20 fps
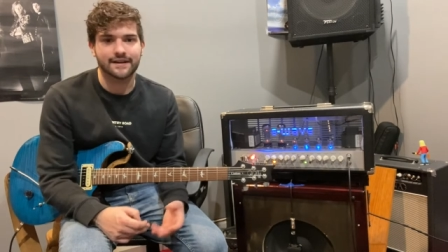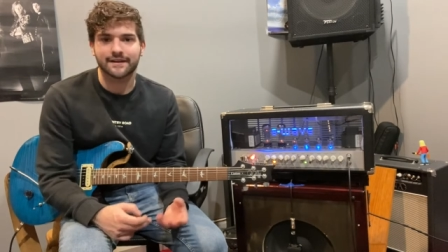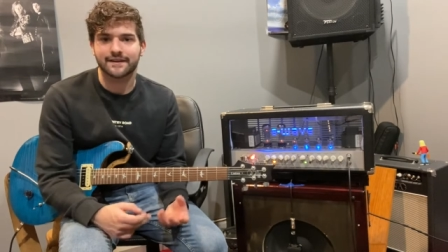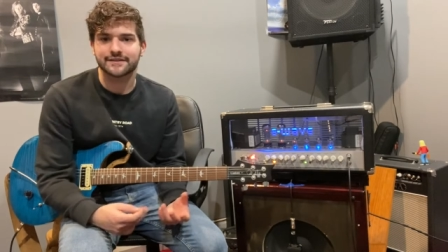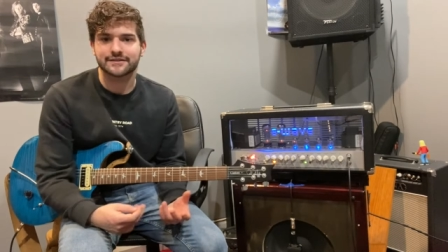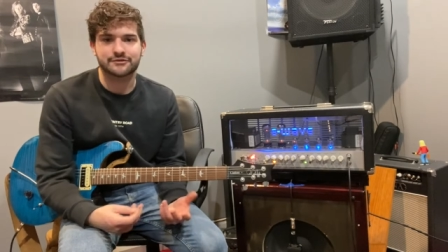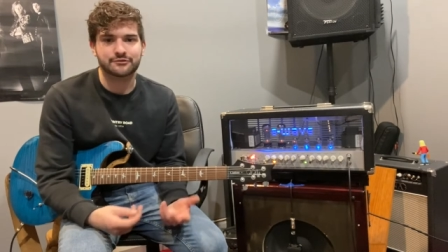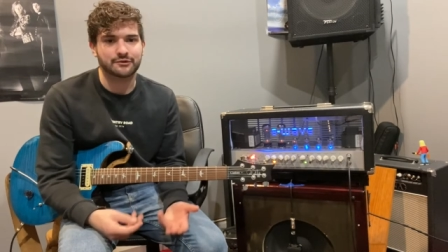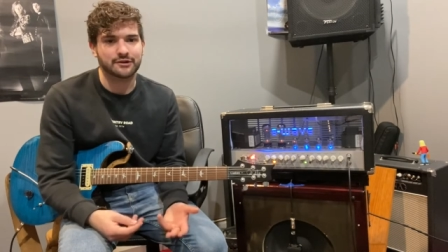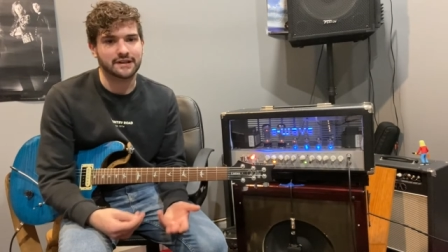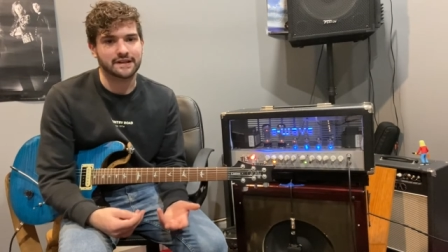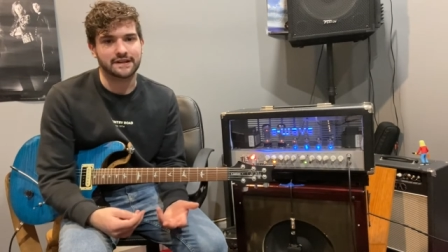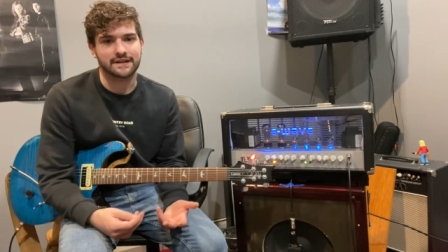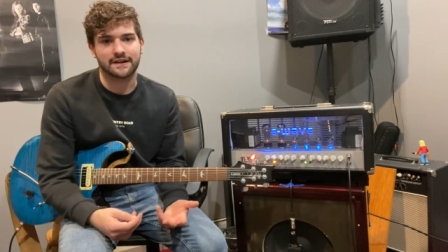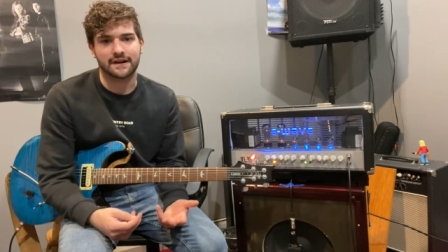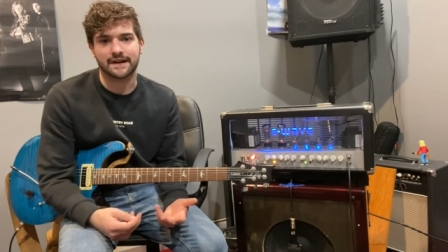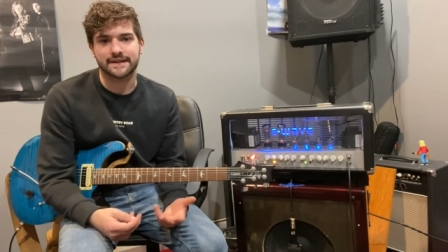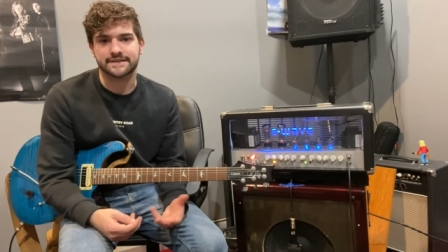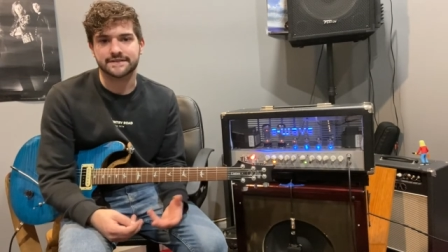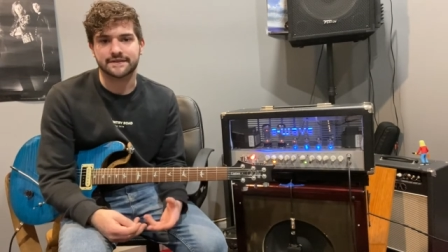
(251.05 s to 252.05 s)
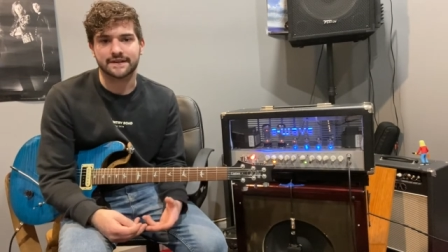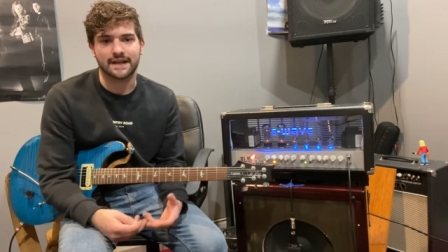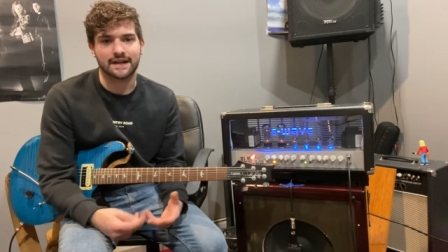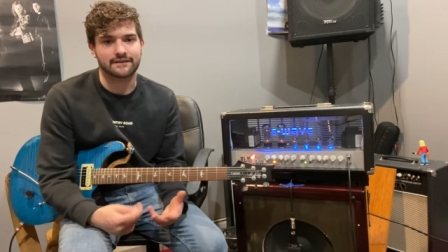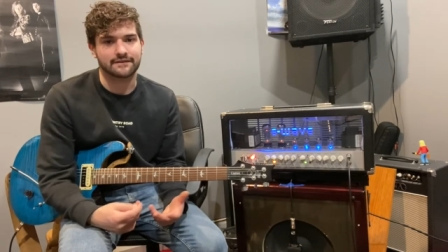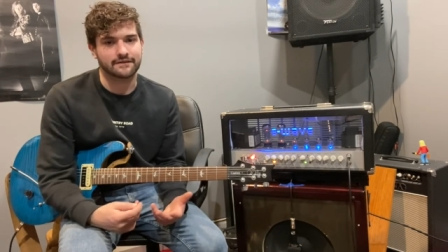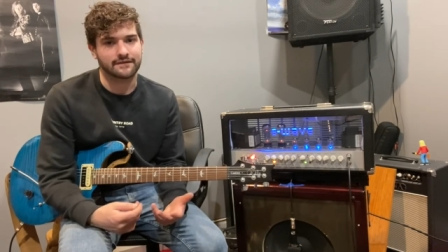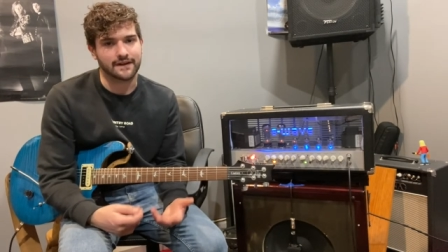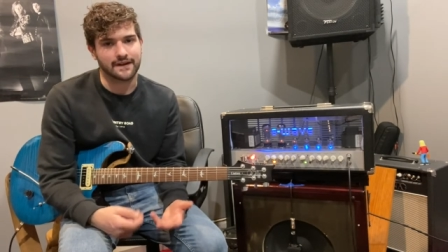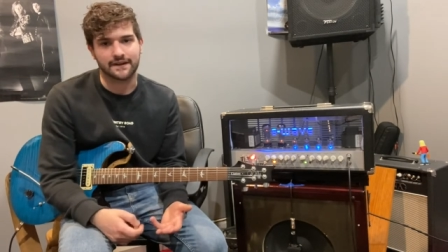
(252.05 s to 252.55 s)
It's really nice for
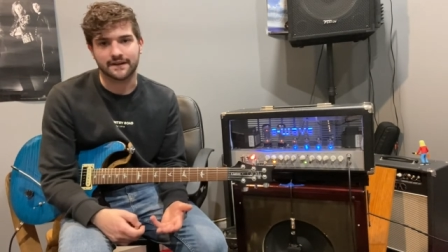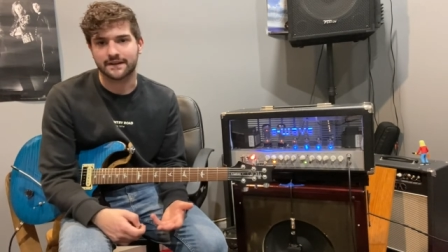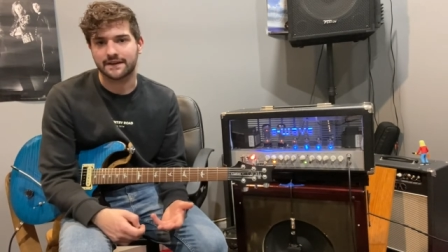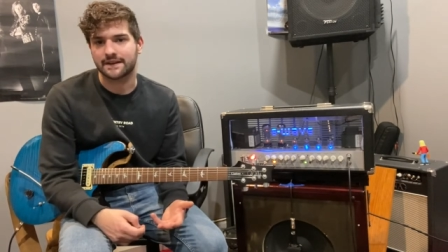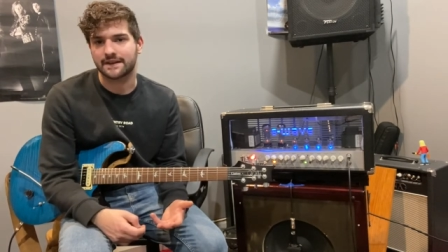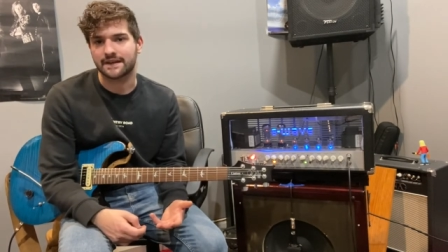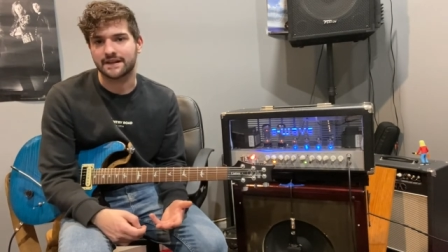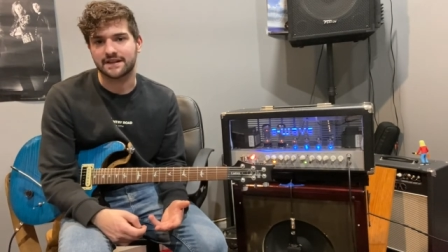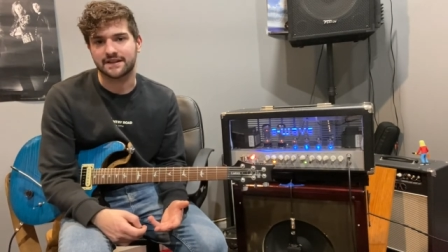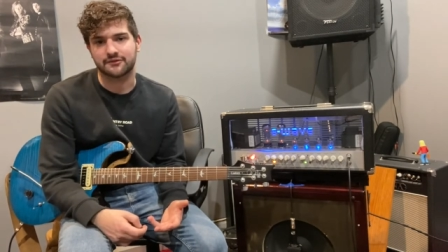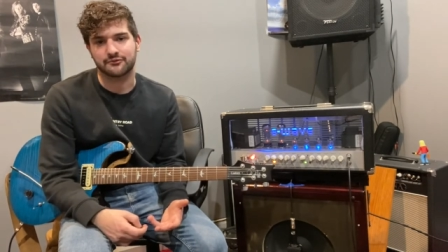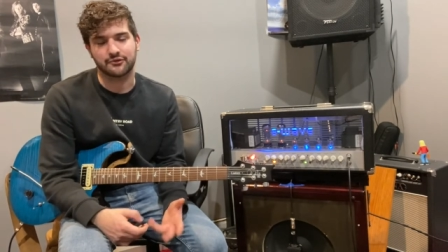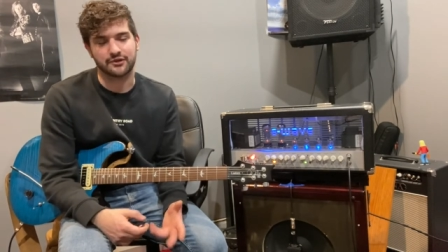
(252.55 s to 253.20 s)
that funk thing,